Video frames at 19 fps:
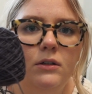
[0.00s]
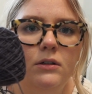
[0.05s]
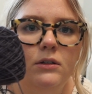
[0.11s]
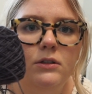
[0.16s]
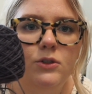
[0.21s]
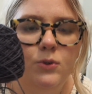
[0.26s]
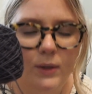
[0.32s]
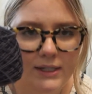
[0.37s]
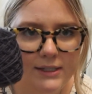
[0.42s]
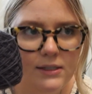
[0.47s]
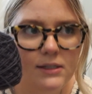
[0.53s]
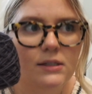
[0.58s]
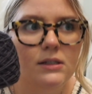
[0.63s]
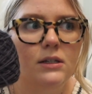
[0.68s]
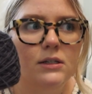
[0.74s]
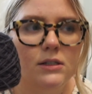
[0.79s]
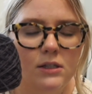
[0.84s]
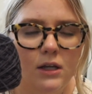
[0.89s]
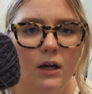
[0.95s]
Twist
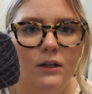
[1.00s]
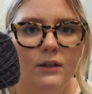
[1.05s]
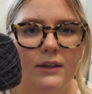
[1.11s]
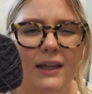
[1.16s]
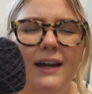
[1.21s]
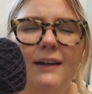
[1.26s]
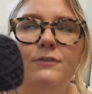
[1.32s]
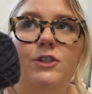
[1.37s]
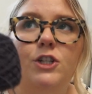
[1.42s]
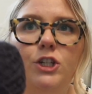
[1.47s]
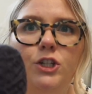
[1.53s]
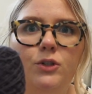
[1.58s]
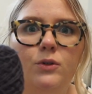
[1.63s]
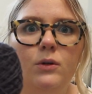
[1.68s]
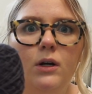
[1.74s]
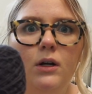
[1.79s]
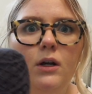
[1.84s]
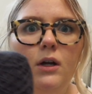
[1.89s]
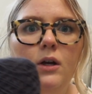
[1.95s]
sock. They have two.
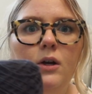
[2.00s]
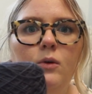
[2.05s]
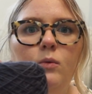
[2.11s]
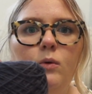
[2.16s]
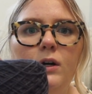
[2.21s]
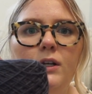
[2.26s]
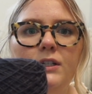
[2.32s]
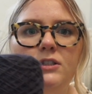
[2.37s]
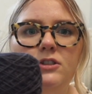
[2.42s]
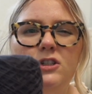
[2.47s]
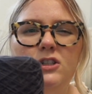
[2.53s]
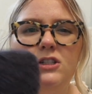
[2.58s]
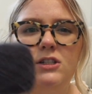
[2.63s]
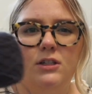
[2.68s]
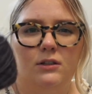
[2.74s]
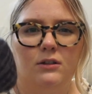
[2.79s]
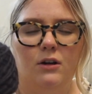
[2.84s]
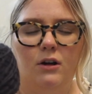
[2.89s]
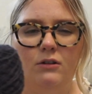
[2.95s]
One is
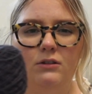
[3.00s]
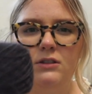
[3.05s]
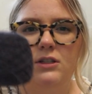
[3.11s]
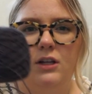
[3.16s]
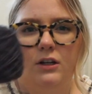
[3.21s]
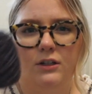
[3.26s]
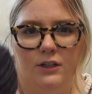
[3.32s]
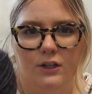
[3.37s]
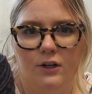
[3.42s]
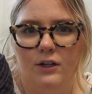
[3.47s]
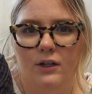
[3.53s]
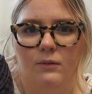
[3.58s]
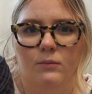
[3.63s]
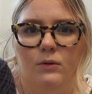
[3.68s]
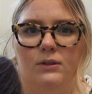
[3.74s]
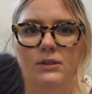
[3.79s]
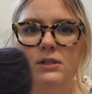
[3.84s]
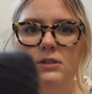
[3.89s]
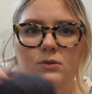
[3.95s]
just called sock yarn and
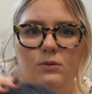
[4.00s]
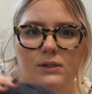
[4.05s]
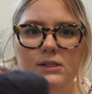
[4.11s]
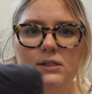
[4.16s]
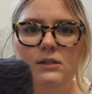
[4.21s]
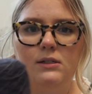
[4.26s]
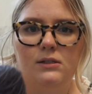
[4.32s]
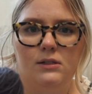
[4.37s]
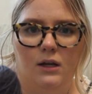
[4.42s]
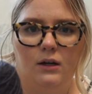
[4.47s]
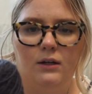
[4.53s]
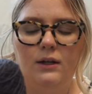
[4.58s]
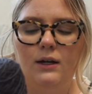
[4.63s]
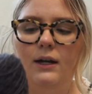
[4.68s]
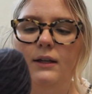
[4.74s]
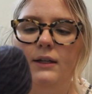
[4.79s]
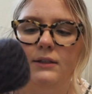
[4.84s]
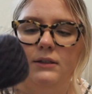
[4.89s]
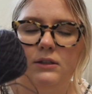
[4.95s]
one's twist sock.
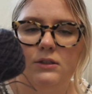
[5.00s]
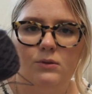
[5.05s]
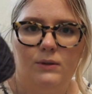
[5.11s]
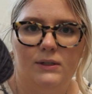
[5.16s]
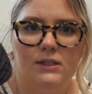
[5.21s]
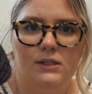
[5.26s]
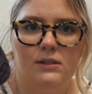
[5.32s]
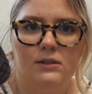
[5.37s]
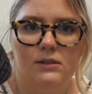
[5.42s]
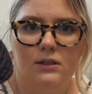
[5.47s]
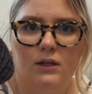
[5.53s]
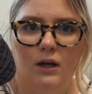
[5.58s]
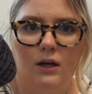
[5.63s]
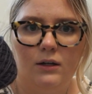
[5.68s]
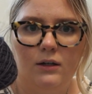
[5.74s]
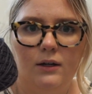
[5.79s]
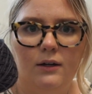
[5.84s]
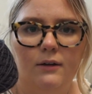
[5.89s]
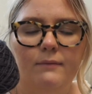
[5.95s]
I like the twist
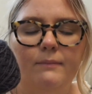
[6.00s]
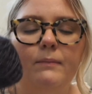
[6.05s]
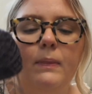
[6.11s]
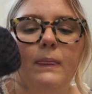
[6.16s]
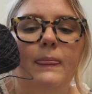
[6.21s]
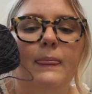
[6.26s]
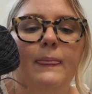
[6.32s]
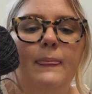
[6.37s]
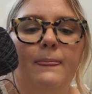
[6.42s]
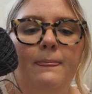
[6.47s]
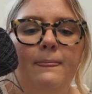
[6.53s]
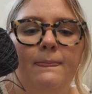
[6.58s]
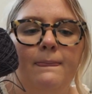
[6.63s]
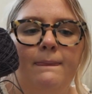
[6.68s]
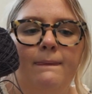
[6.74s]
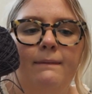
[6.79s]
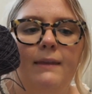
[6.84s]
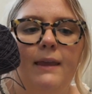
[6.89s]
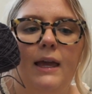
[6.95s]
sock.
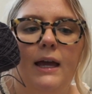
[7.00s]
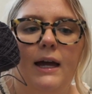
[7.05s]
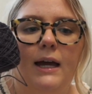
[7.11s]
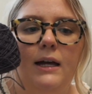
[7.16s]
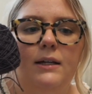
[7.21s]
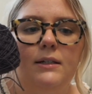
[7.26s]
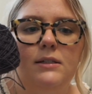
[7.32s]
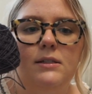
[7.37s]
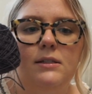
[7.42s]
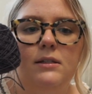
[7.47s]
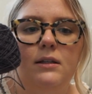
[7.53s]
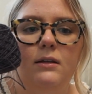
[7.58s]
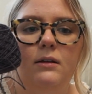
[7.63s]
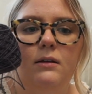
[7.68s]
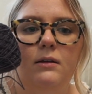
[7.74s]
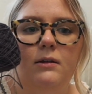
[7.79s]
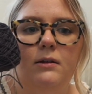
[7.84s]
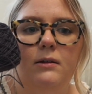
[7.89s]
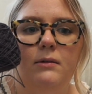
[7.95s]
It has
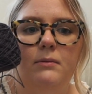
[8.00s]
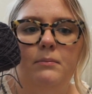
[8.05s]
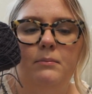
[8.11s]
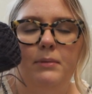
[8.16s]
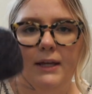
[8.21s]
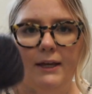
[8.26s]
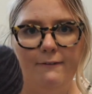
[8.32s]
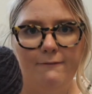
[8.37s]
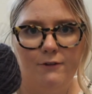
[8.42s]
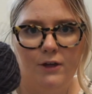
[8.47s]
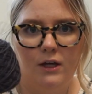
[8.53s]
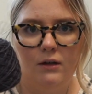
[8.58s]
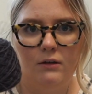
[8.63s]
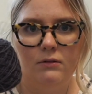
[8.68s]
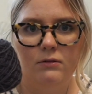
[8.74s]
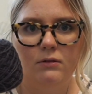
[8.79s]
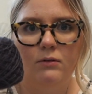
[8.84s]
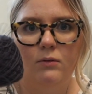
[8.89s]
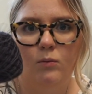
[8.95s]
BFL
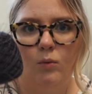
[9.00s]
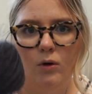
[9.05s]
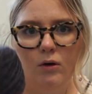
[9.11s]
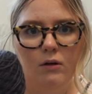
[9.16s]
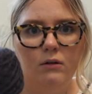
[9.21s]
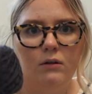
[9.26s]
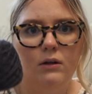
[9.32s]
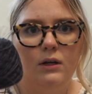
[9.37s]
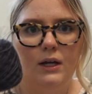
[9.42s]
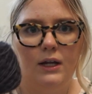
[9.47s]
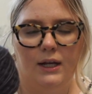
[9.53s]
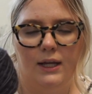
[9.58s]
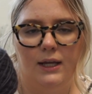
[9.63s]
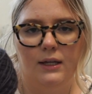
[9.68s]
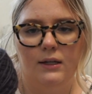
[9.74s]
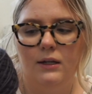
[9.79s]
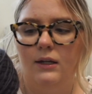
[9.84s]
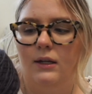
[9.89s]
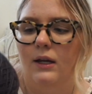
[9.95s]
wool in it
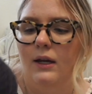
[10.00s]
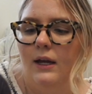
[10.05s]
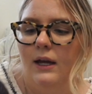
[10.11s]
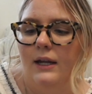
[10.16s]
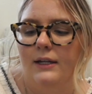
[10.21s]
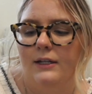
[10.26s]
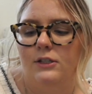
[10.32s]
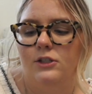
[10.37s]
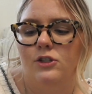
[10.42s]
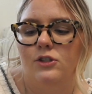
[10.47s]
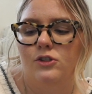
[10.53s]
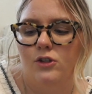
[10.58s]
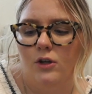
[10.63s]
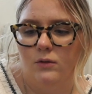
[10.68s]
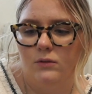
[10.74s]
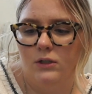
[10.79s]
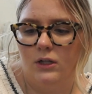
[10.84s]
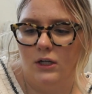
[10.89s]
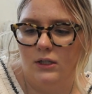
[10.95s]
and it's
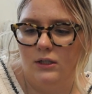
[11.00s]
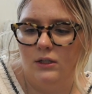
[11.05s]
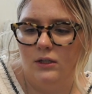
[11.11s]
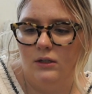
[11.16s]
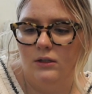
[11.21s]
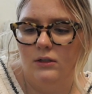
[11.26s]
so good.